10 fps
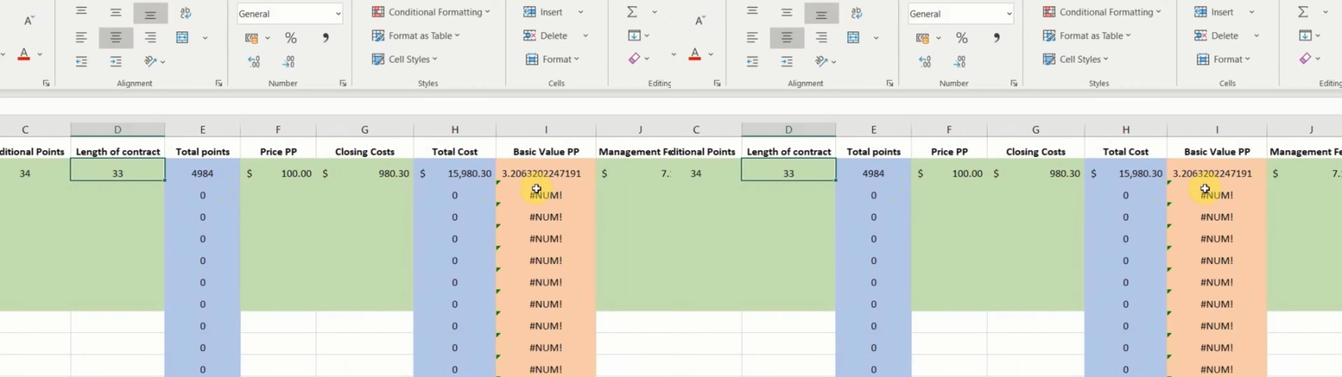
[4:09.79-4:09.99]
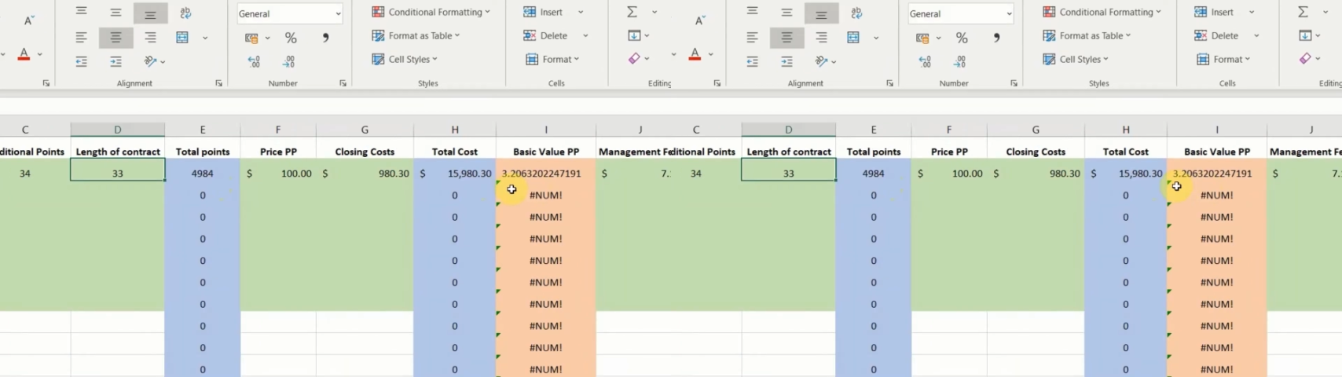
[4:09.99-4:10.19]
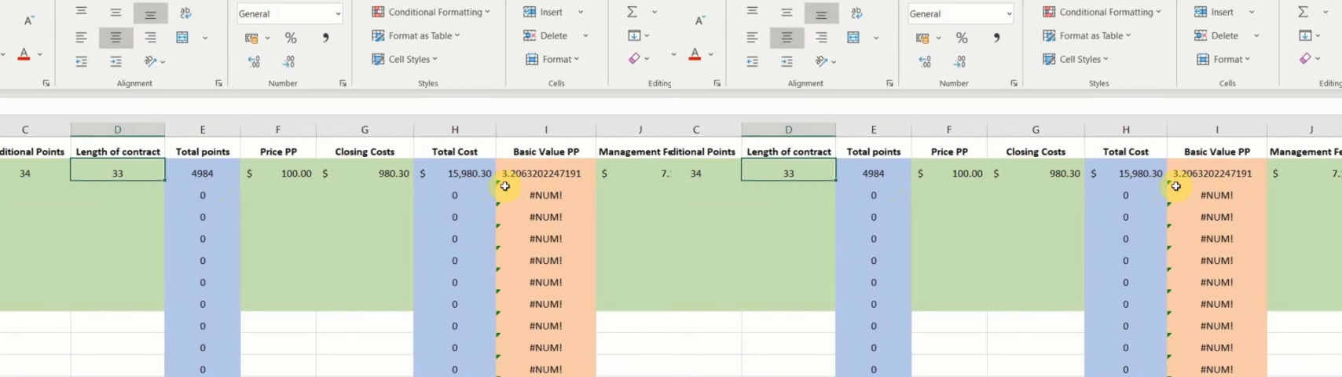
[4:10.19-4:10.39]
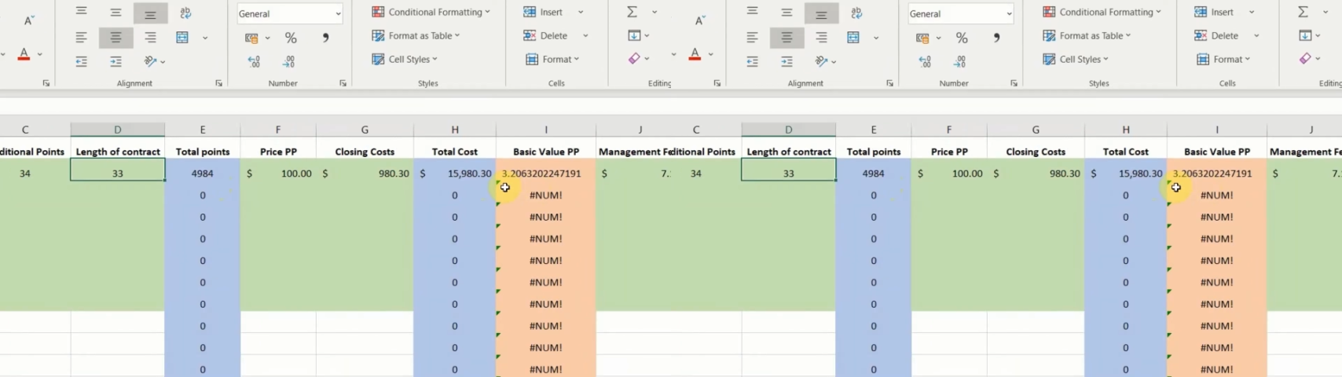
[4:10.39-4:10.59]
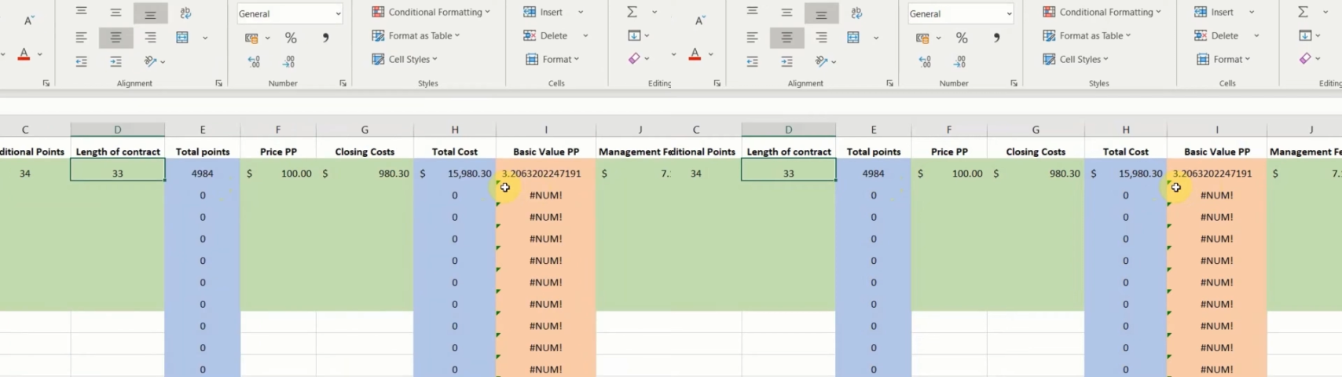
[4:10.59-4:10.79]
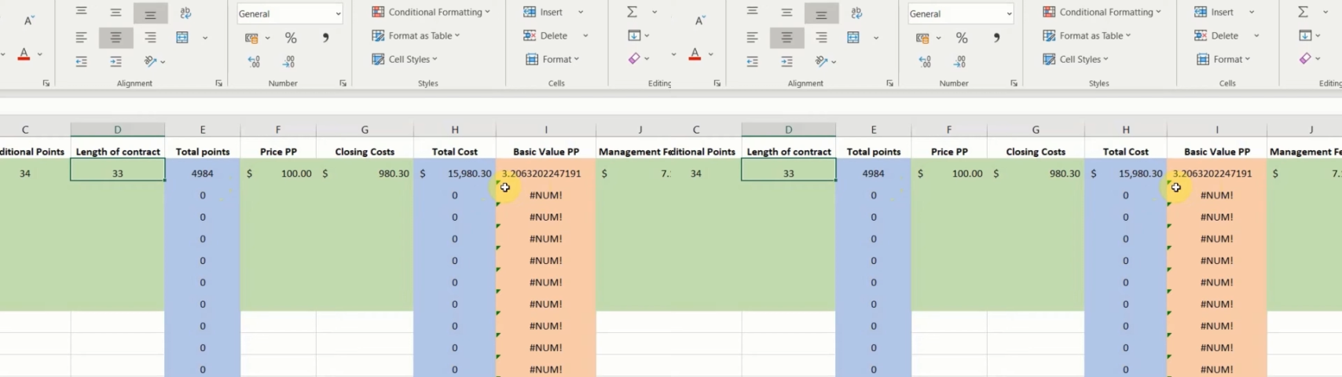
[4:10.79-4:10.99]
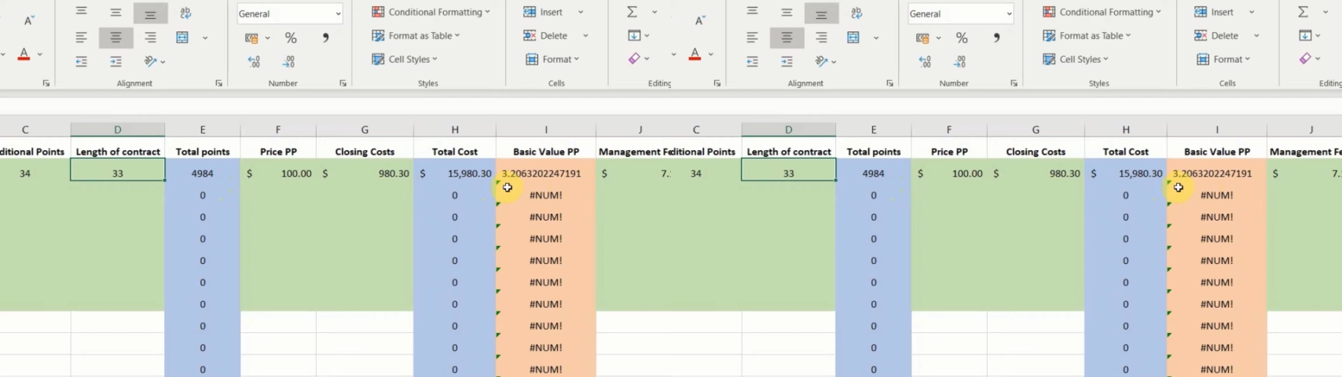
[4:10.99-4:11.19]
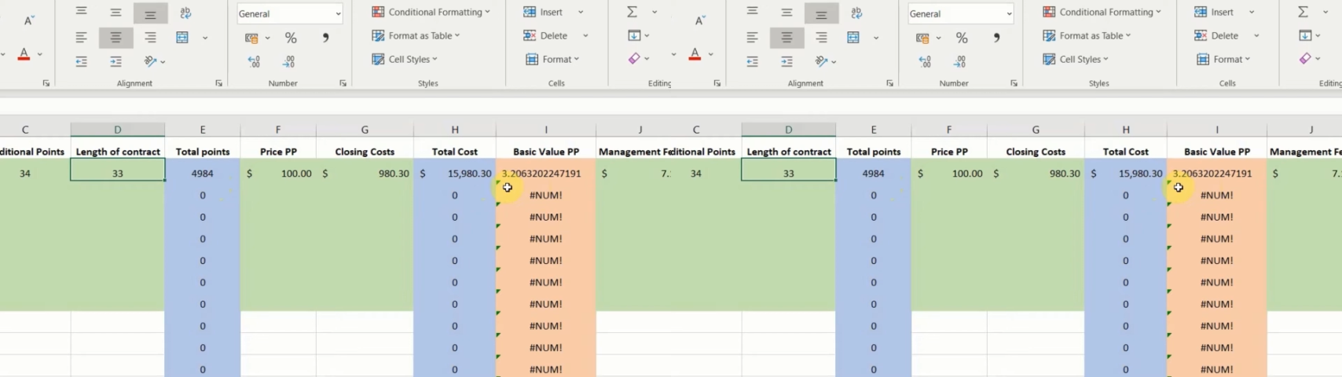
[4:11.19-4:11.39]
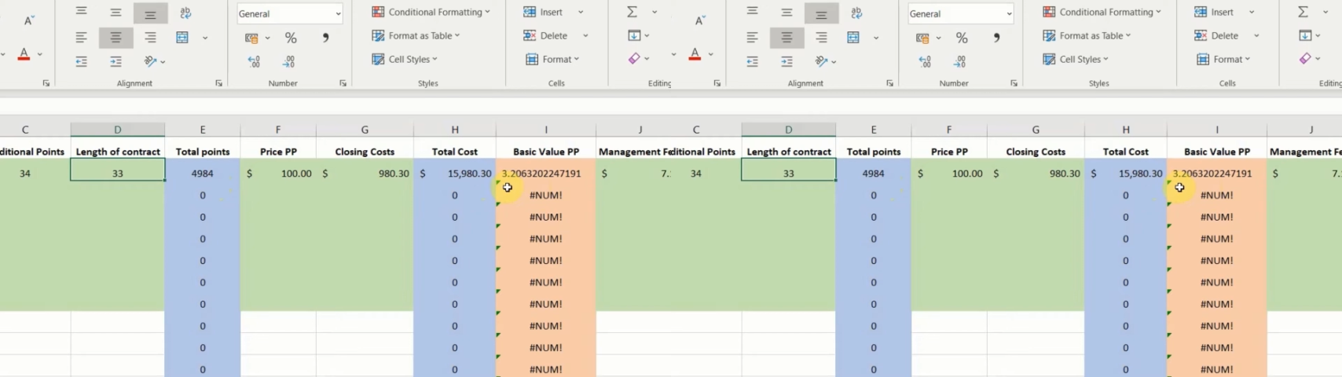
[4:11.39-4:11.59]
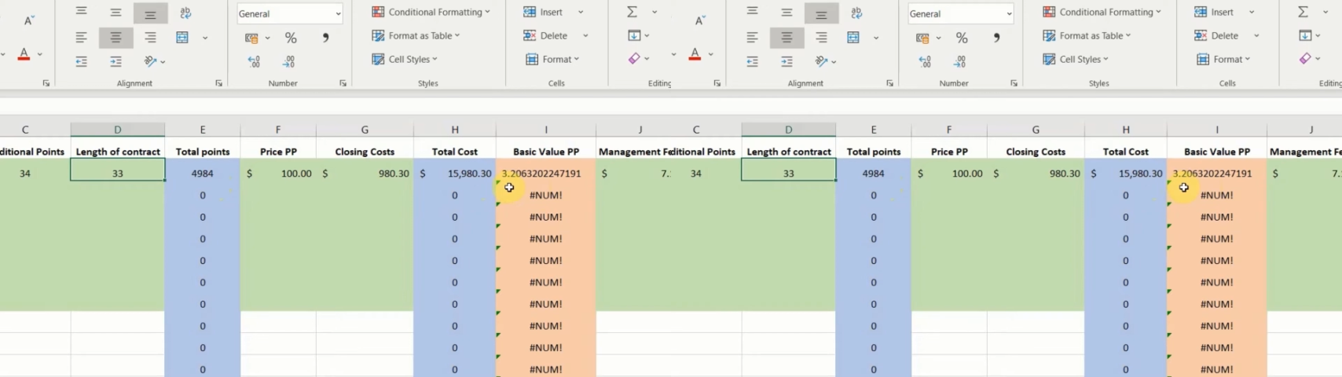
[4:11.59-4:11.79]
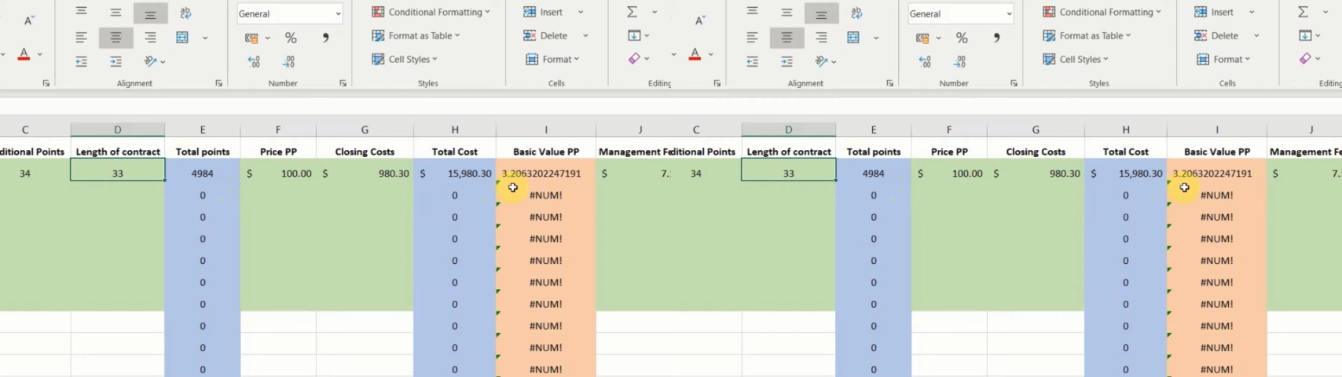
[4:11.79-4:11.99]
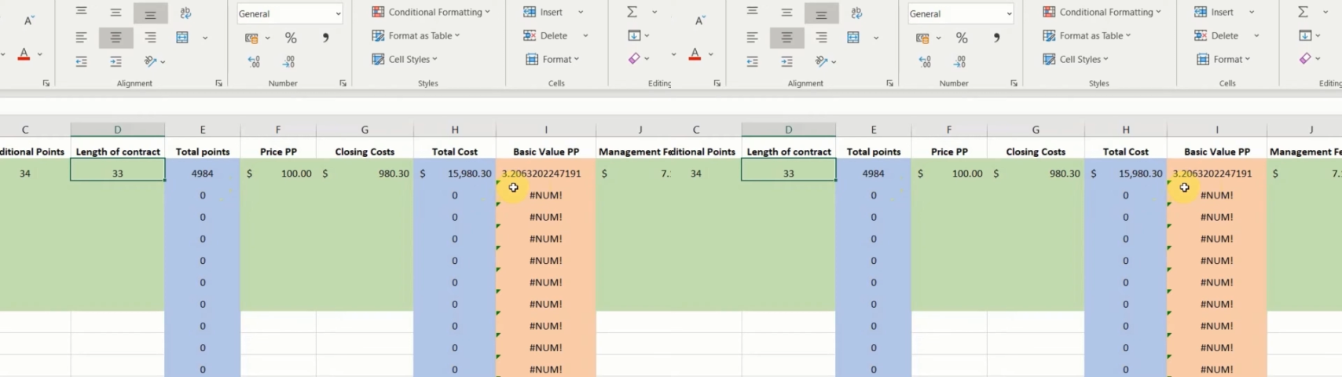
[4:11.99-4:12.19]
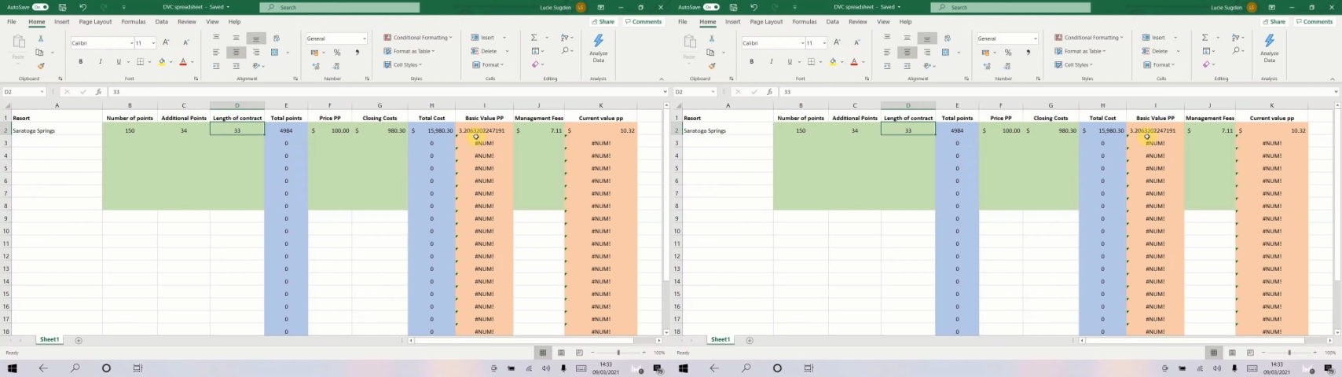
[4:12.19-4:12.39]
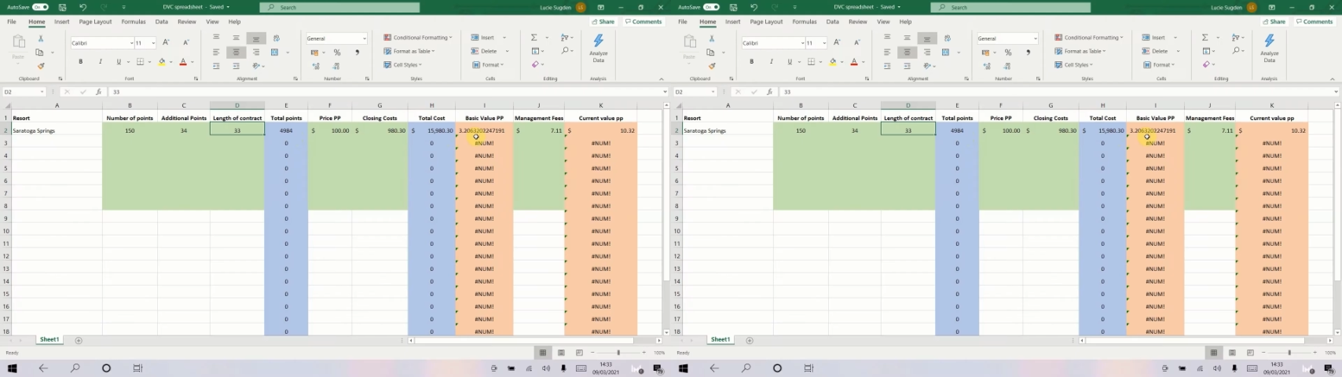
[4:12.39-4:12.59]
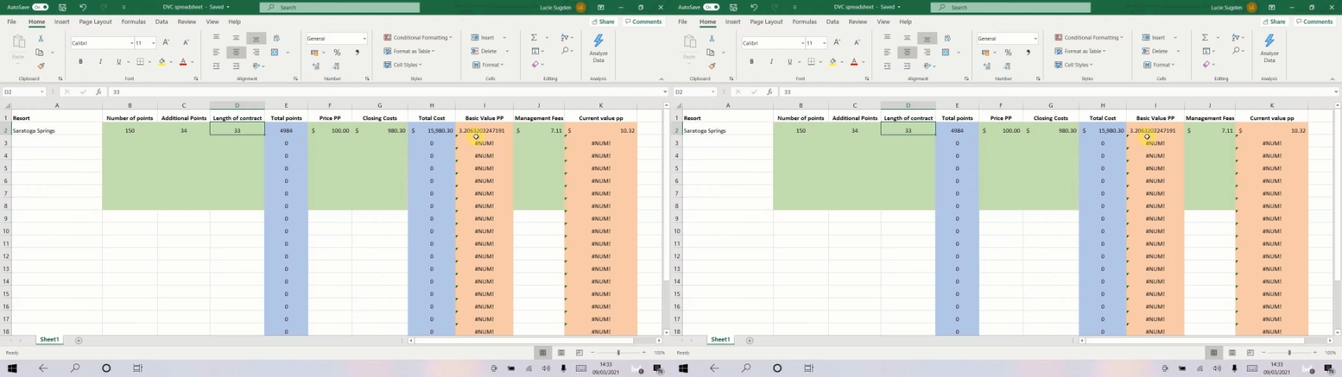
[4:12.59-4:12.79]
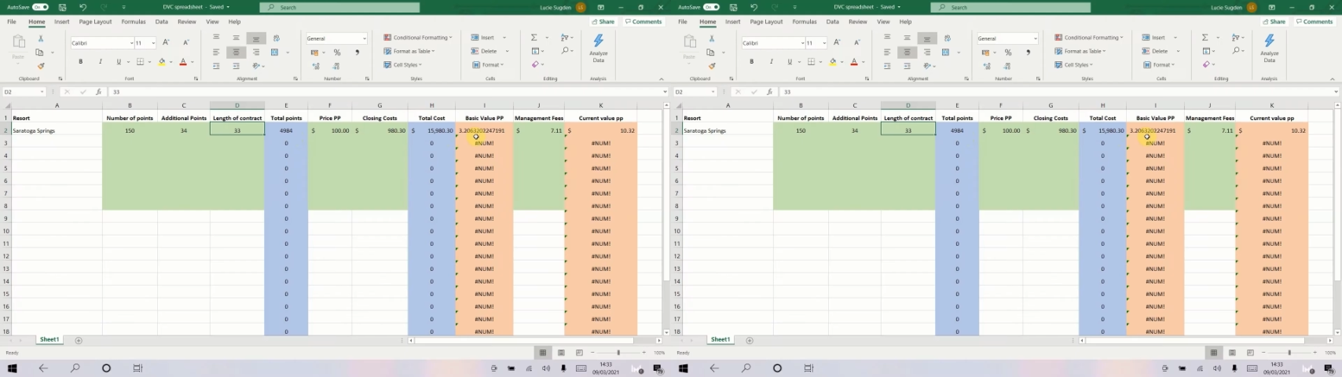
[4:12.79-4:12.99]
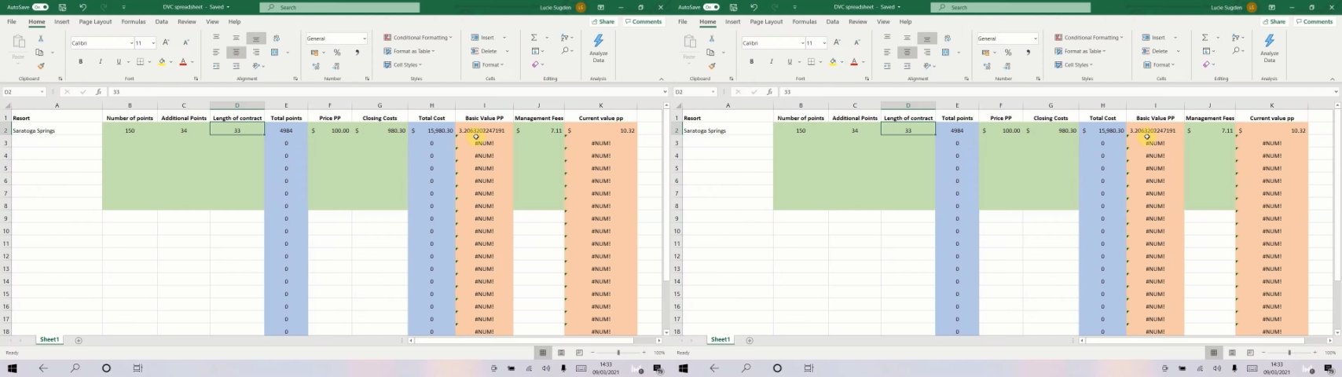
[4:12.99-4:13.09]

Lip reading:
No face is visible, so there are no lips to read.